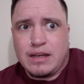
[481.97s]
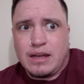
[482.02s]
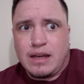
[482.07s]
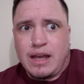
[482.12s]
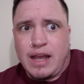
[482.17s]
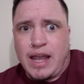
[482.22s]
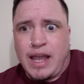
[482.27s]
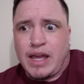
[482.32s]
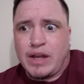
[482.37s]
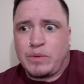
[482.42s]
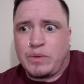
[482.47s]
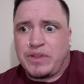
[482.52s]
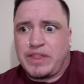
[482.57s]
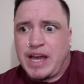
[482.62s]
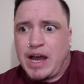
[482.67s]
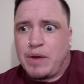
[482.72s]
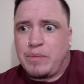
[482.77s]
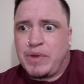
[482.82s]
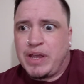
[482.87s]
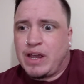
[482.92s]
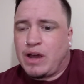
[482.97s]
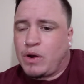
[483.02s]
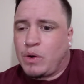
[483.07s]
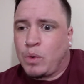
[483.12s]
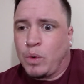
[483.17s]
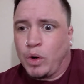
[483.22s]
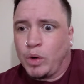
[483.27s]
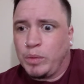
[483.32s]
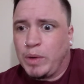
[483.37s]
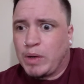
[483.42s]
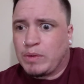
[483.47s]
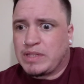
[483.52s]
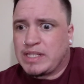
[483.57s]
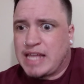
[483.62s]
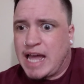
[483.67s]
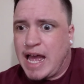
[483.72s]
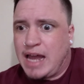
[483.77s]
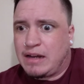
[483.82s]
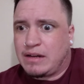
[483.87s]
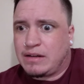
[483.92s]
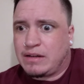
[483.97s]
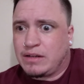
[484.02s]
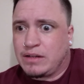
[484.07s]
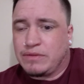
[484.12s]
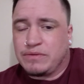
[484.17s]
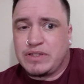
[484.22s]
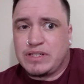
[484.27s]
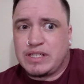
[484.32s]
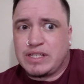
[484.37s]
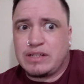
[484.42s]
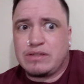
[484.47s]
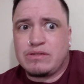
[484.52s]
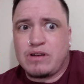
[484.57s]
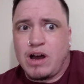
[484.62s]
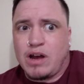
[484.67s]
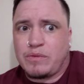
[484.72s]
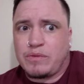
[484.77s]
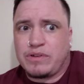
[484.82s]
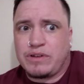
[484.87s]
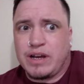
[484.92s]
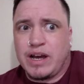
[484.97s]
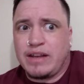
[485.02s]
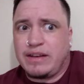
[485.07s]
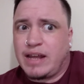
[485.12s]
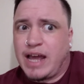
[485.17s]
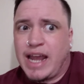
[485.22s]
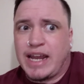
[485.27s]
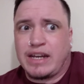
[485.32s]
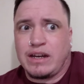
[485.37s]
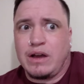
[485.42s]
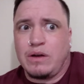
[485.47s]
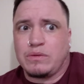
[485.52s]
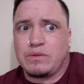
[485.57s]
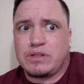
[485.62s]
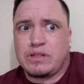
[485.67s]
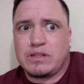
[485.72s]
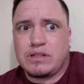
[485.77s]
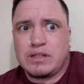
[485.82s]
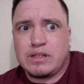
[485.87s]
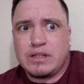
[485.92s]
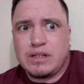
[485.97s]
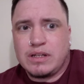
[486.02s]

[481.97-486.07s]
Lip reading: And without being on hormones, that could have still gone undiagnosed.